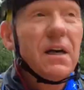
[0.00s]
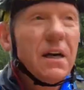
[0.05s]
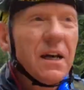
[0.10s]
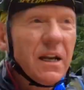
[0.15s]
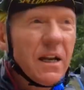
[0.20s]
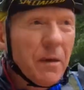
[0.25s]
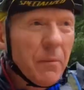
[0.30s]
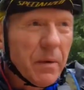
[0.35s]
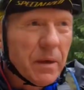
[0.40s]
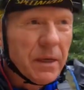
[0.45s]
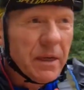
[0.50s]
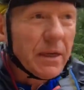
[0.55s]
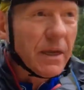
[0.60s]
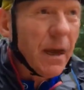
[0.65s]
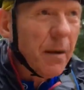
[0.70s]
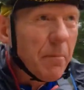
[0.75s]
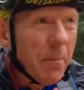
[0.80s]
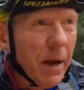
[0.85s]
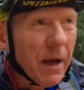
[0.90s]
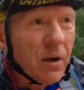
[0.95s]
And then we can
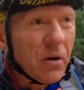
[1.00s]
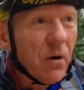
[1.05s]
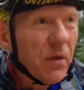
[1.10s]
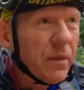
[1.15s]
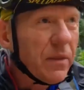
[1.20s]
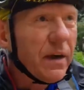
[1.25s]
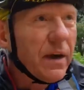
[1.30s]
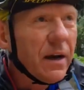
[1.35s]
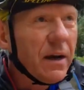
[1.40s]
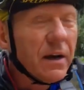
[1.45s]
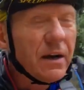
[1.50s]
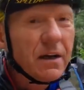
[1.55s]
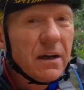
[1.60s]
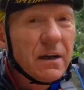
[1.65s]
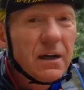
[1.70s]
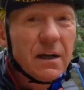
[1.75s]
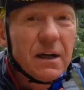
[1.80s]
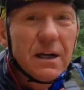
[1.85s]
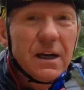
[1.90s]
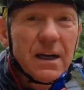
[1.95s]
get back on the
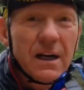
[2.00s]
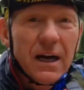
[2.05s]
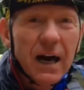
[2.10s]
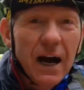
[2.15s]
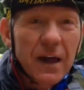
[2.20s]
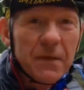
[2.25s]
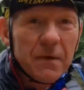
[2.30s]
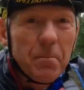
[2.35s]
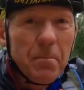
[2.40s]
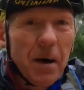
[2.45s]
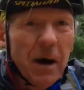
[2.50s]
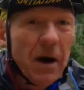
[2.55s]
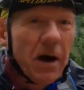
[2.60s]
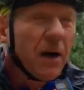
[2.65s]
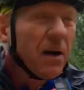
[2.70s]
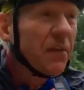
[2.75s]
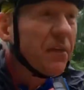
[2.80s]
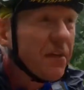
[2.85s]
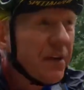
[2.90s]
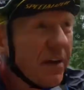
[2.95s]
other
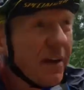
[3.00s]
path.